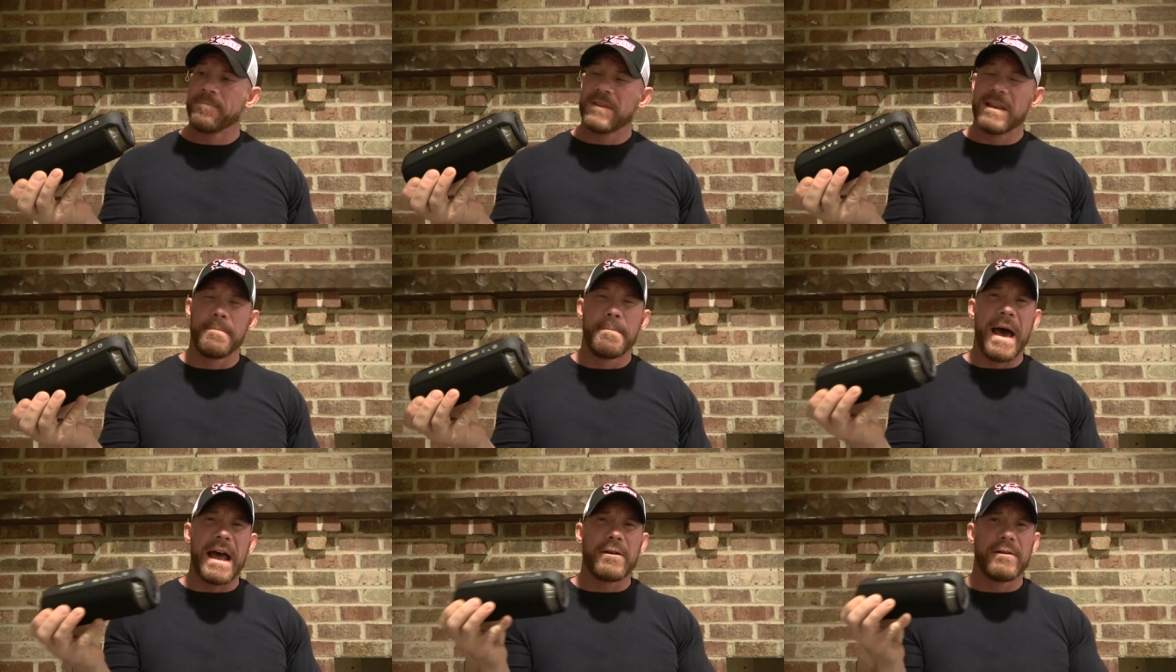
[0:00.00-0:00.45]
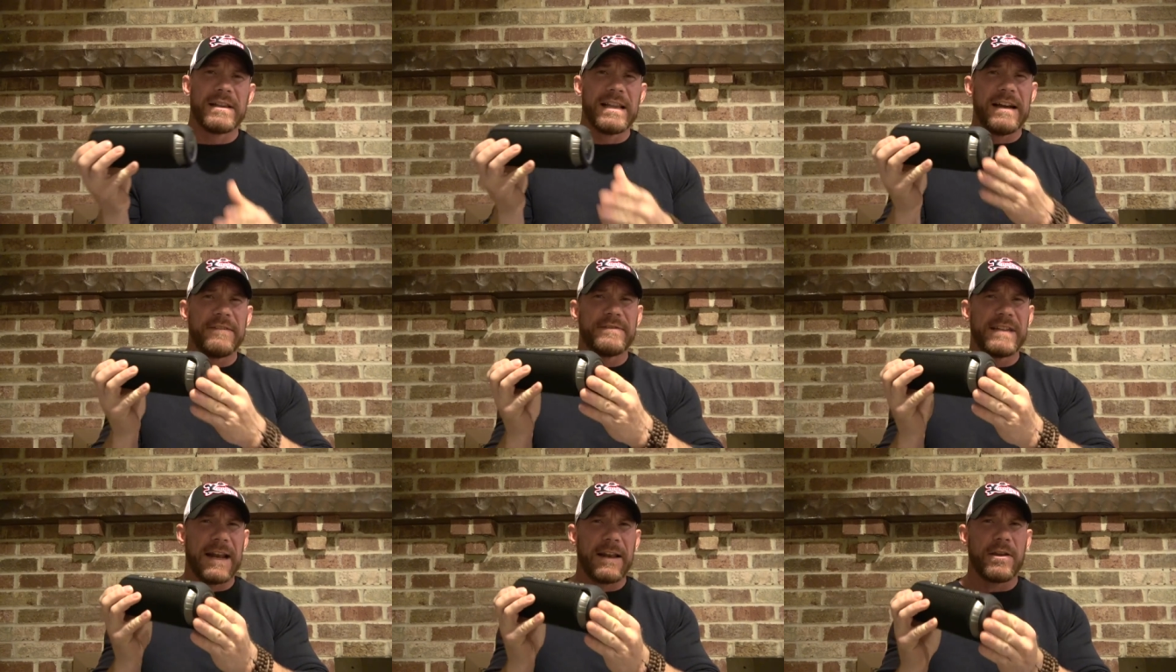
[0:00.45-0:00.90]
The battery
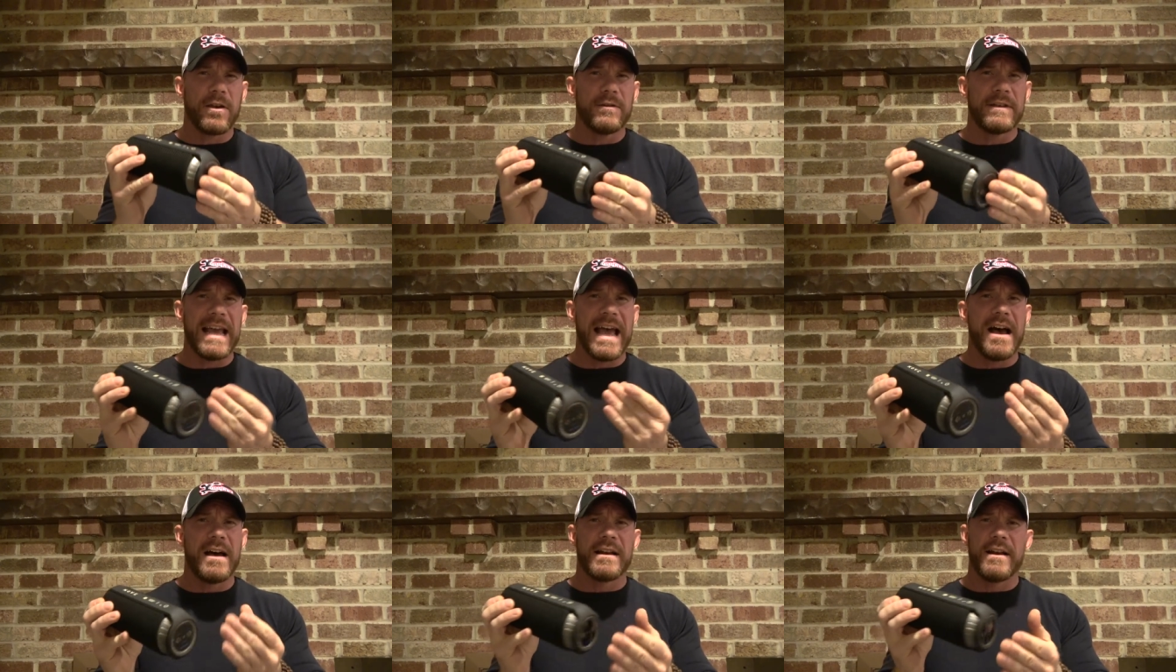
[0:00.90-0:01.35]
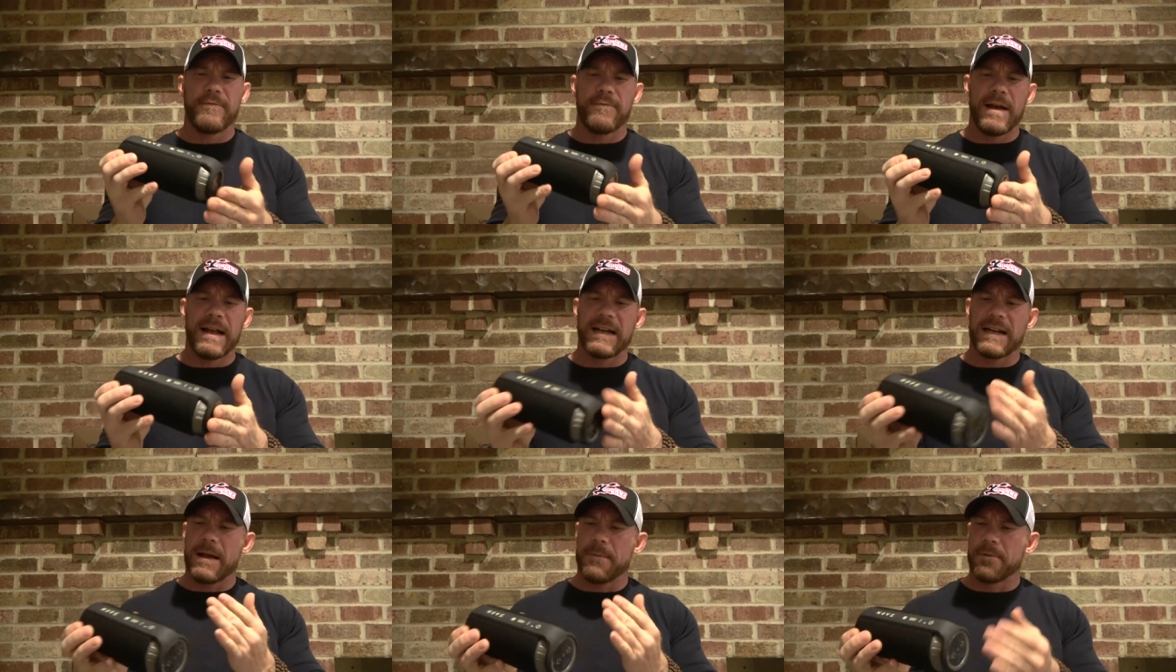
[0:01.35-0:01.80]
life didn't go down. I
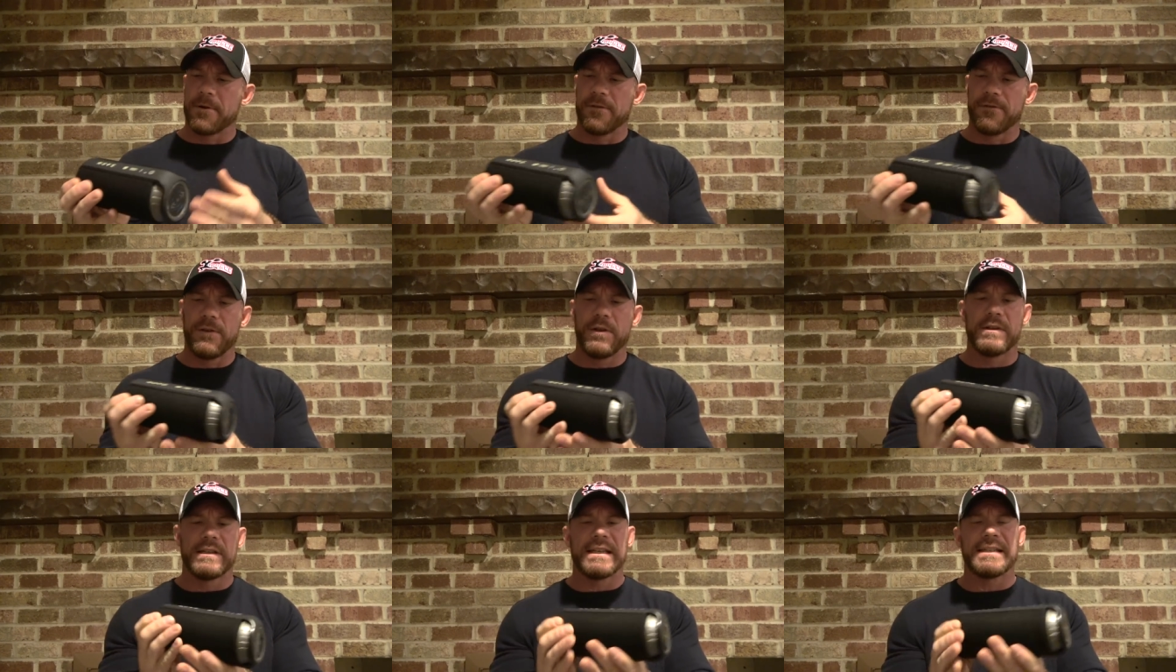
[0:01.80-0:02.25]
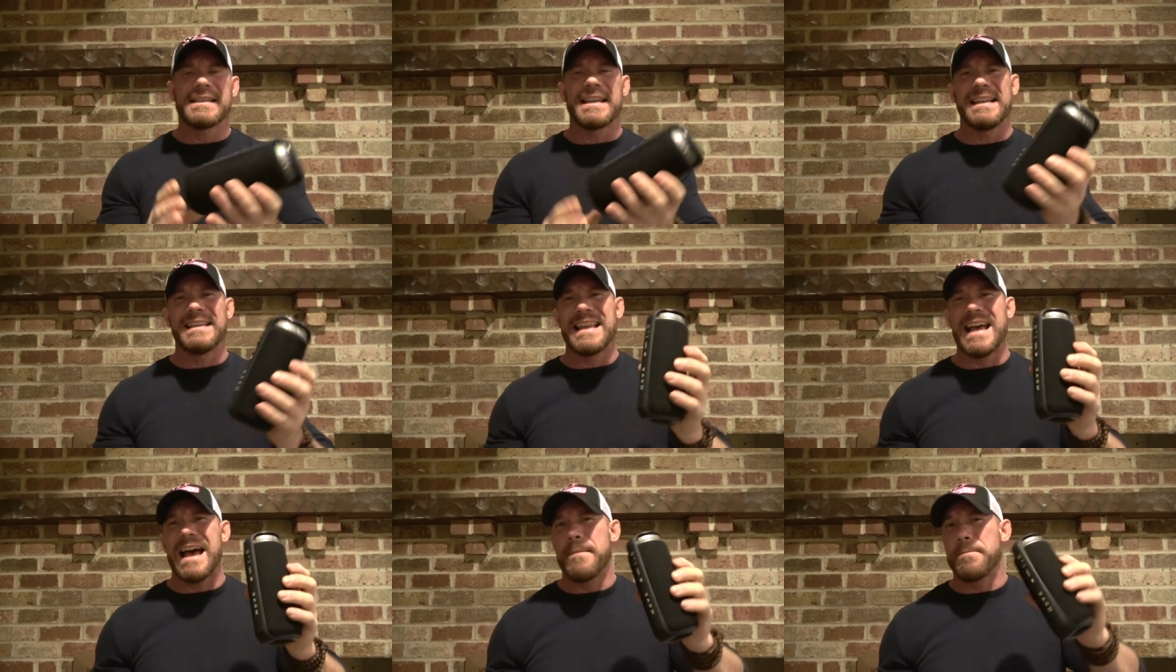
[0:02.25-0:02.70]
read a couple reviews that
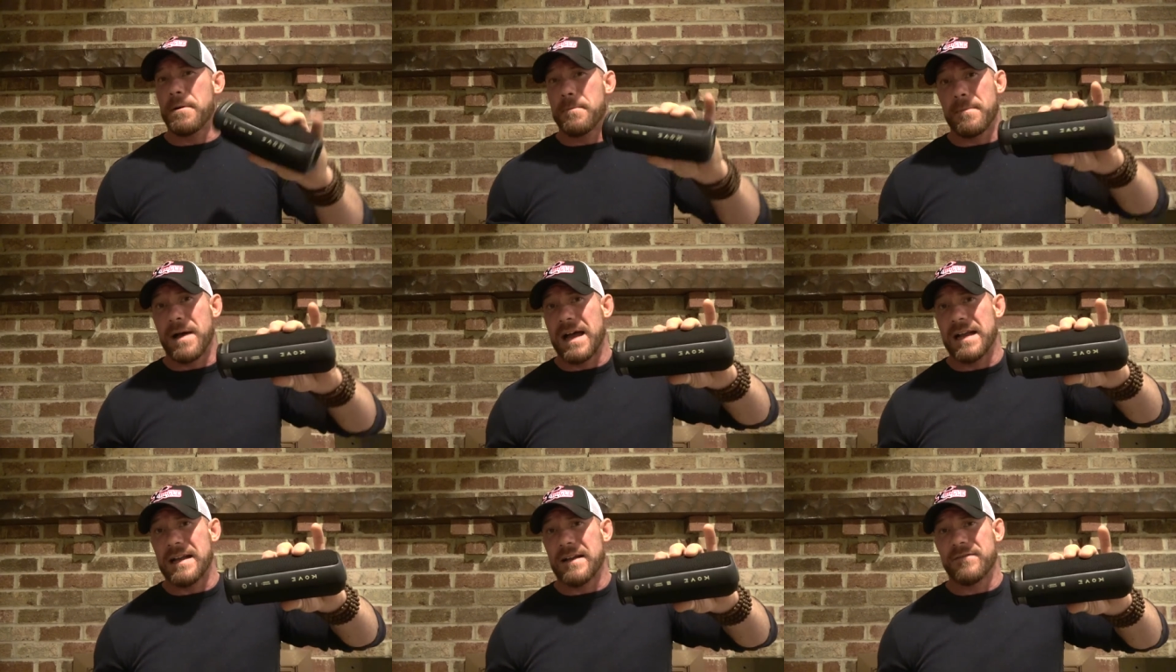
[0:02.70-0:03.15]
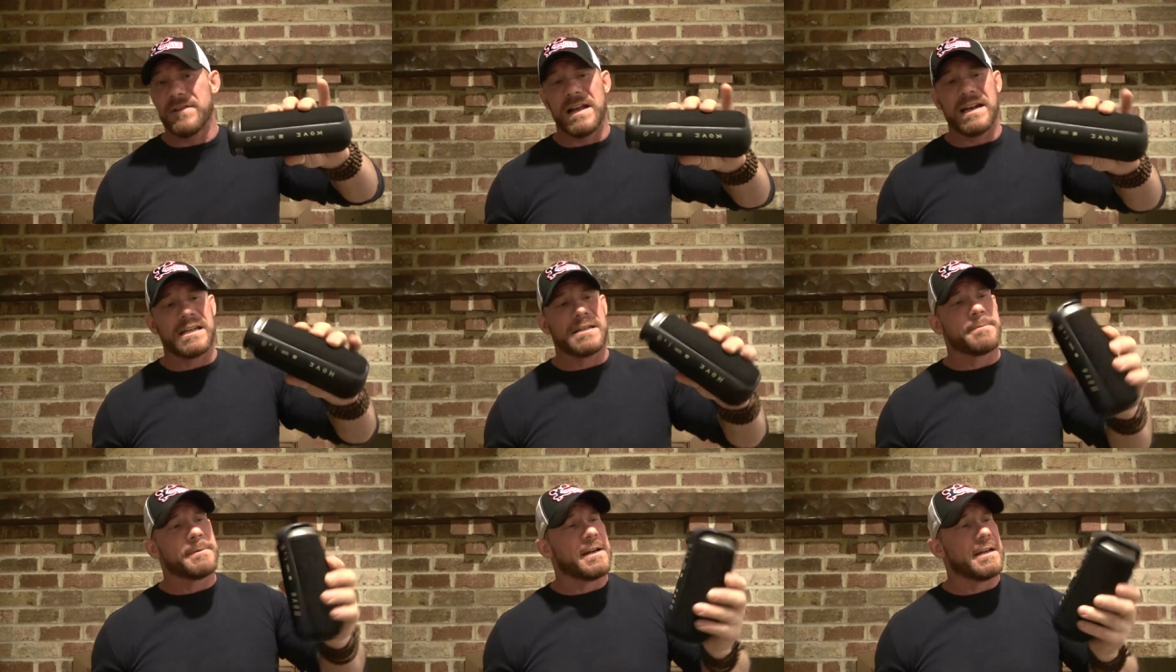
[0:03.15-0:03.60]
said that, but mine have
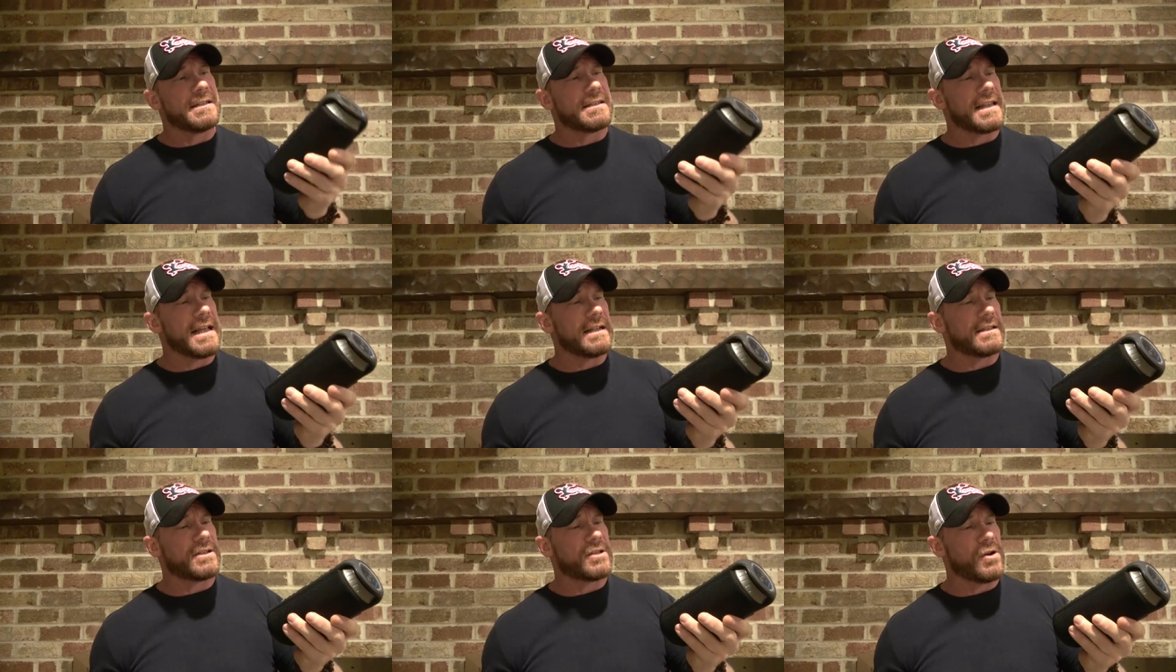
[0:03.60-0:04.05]
not experienced that.